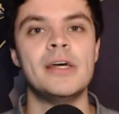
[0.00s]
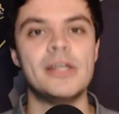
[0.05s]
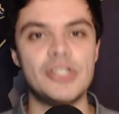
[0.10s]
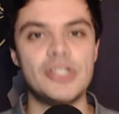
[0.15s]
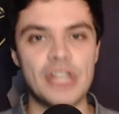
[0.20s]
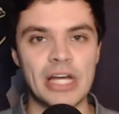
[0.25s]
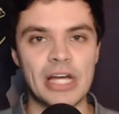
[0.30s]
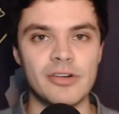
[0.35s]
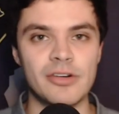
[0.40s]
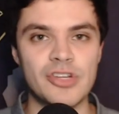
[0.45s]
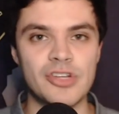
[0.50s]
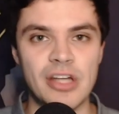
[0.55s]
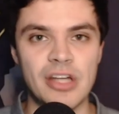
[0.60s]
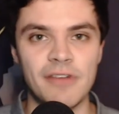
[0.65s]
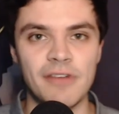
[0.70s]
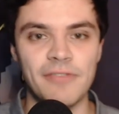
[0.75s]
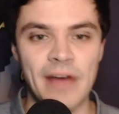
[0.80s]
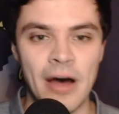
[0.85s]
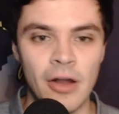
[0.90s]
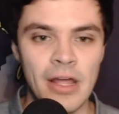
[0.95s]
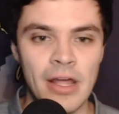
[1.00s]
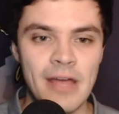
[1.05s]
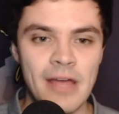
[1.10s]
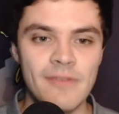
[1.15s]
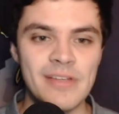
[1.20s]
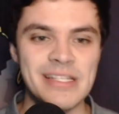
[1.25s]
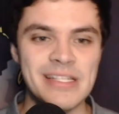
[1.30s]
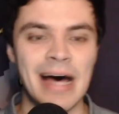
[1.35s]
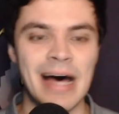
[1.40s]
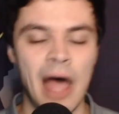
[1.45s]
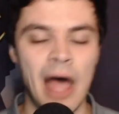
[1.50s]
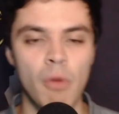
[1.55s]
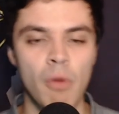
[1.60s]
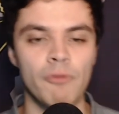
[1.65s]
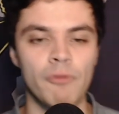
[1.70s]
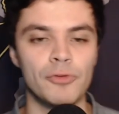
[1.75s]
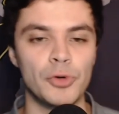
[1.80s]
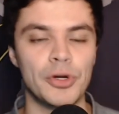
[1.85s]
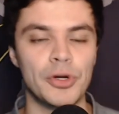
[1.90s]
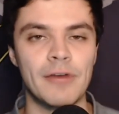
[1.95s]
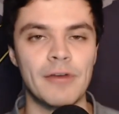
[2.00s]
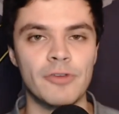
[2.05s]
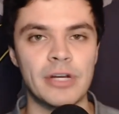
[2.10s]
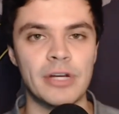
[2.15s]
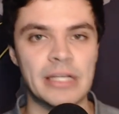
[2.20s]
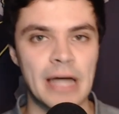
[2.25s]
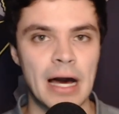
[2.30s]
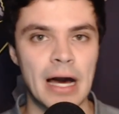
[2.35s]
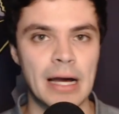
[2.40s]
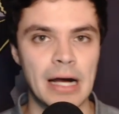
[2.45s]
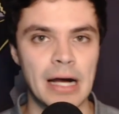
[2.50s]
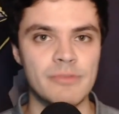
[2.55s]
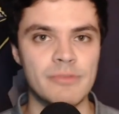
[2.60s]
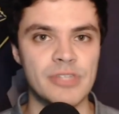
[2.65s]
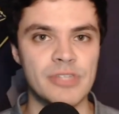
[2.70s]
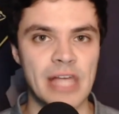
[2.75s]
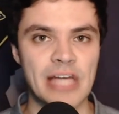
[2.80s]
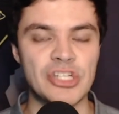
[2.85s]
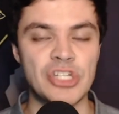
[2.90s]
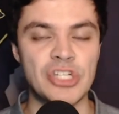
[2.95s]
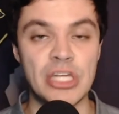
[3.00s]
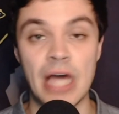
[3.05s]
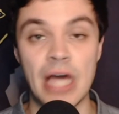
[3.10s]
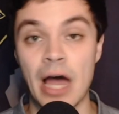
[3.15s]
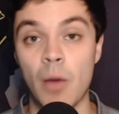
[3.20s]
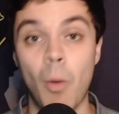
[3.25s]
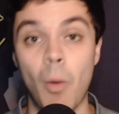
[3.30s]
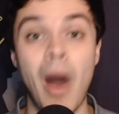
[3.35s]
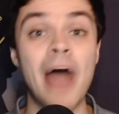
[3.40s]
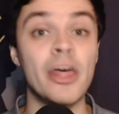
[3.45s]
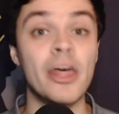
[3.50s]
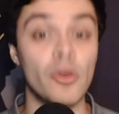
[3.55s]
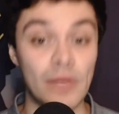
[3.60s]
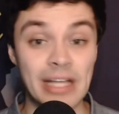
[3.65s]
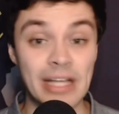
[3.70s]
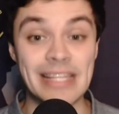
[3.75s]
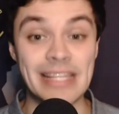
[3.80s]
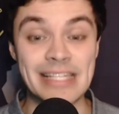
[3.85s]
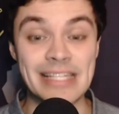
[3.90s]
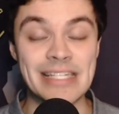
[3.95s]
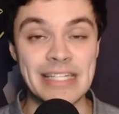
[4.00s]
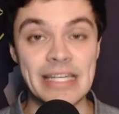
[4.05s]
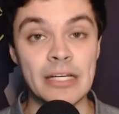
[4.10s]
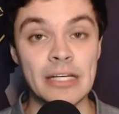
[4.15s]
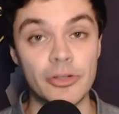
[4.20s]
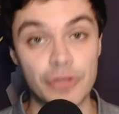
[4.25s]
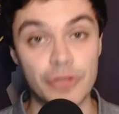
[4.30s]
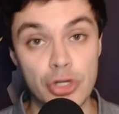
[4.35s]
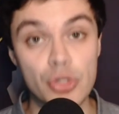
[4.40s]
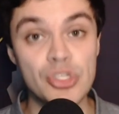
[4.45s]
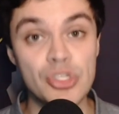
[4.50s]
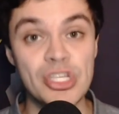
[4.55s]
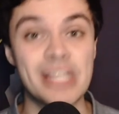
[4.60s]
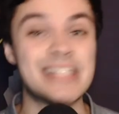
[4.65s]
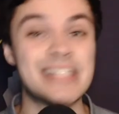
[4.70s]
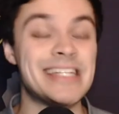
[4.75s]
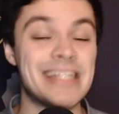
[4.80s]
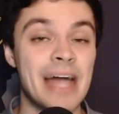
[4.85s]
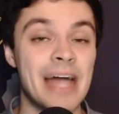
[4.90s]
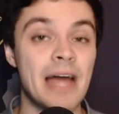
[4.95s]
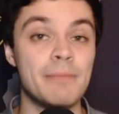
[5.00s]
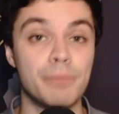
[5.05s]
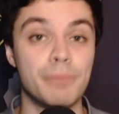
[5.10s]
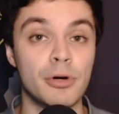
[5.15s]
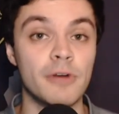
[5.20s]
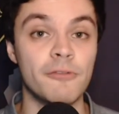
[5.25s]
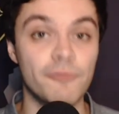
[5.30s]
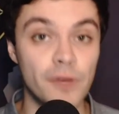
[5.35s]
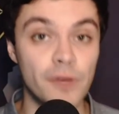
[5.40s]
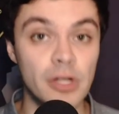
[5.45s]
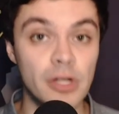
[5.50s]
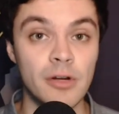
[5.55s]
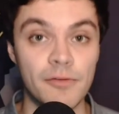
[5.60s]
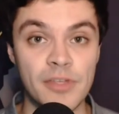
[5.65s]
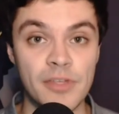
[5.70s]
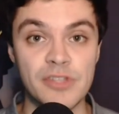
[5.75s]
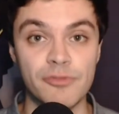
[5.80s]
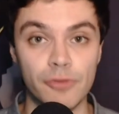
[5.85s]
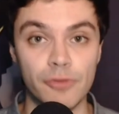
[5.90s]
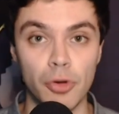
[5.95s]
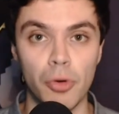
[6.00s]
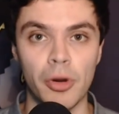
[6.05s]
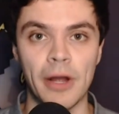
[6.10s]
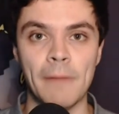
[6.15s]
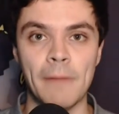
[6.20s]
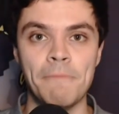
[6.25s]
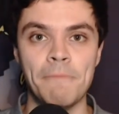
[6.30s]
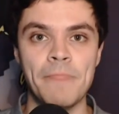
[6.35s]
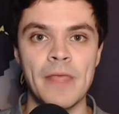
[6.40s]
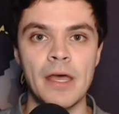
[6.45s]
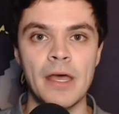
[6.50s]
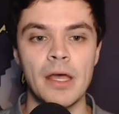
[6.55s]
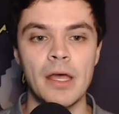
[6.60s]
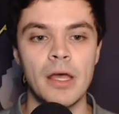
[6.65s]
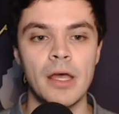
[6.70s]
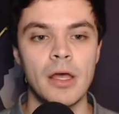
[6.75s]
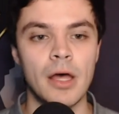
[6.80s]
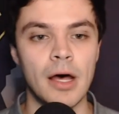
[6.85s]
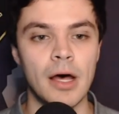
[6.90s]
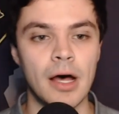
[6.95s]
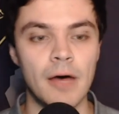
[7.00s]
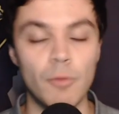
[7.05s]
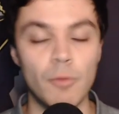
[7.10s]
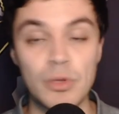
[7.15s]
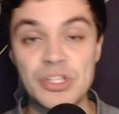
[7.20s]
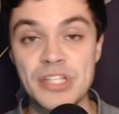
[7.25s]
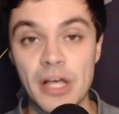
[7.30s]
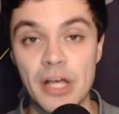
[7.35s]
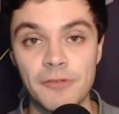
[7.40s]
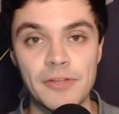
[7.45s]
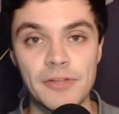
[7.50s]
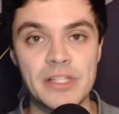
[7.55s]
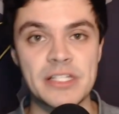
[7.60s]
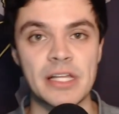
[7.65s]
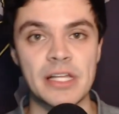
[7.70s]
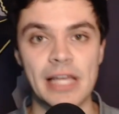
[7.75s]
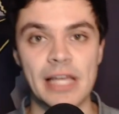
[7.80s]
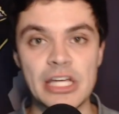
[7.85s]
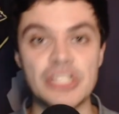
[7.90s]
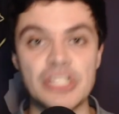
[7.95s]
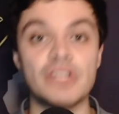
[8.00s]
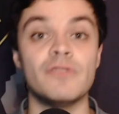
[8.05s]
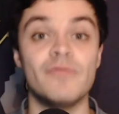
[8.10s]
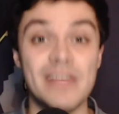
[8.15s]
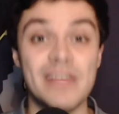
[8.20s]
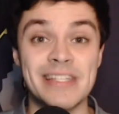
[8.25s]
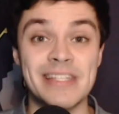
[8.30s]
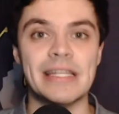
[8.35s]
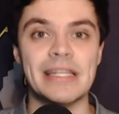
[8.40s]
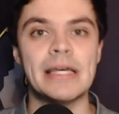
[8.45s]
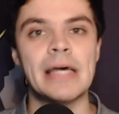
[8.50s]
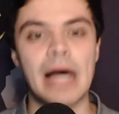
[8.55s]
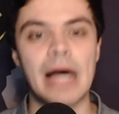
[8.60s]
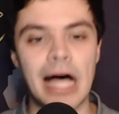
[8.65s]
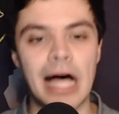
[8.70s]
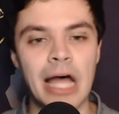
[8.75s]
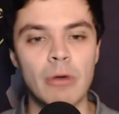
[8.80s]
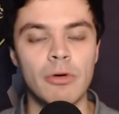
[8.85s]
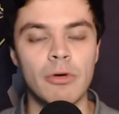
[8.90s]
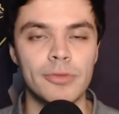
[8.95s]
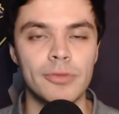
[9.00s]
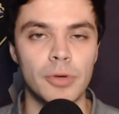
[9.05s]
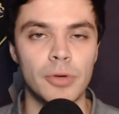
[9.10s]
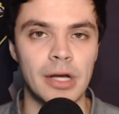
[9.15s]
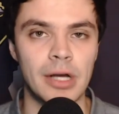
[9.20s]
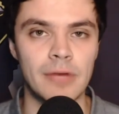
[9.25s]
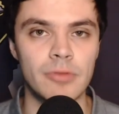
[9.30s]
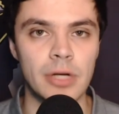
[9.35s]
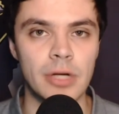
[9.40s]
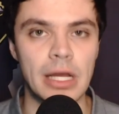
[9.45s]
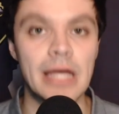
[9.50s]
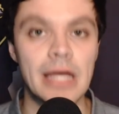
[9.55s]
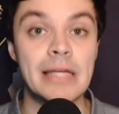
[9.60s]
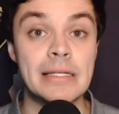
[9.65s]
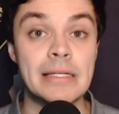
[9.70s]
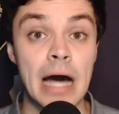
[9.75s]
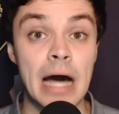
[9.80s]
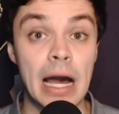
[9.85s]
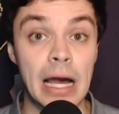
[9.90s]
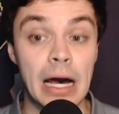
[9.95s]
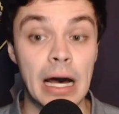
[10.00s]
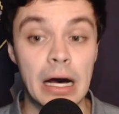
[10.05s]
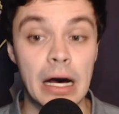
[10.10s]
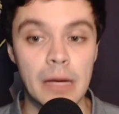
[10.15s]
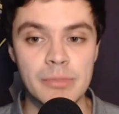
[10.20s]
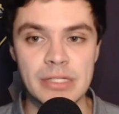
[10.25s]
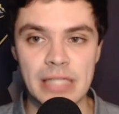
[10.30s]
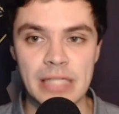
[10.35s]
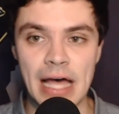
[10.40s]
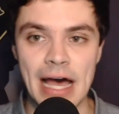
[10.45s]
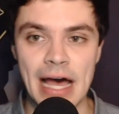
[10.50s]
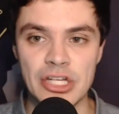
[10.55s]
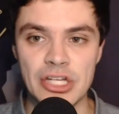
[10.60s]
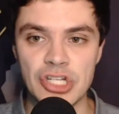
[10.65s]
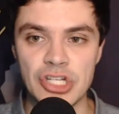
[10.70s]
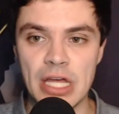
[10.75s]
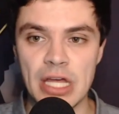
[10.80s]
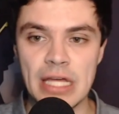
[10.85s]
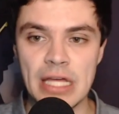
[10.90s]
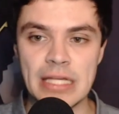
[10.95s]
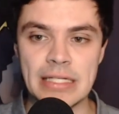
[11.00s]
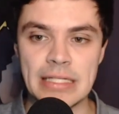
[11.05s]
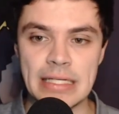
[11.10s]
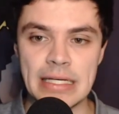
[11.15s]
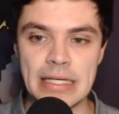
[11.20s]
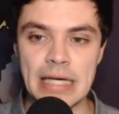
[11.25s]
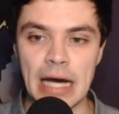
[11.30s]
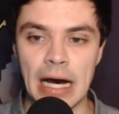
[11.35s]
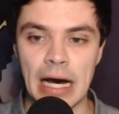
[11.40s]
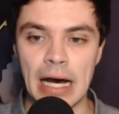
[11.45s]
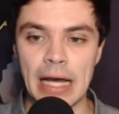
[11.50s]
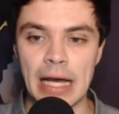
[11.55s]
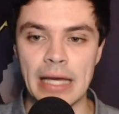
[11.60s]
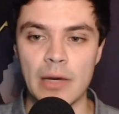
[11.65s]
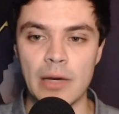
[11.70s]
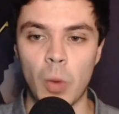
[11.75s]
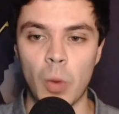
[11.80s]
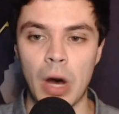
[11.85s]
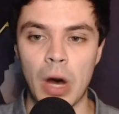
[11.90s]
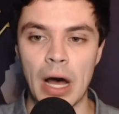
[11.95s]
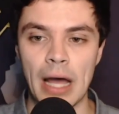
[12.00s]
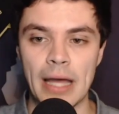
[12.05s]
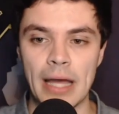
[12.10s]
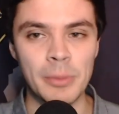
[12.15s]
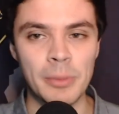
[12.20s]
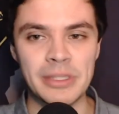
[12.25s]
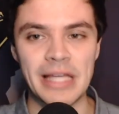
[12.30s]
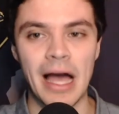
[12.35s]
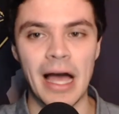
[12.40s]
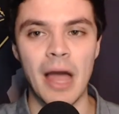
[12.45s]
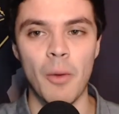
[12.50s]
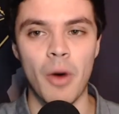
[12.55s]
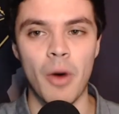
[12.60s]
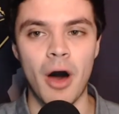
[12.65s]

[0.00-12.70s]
Check their stuff out. Visit iowafloorcovering.com/DIY. You'll get this deal, $269 per foot of this flooring with self-installation. Visit iowafloorcovering.com/DIY. But the Iowa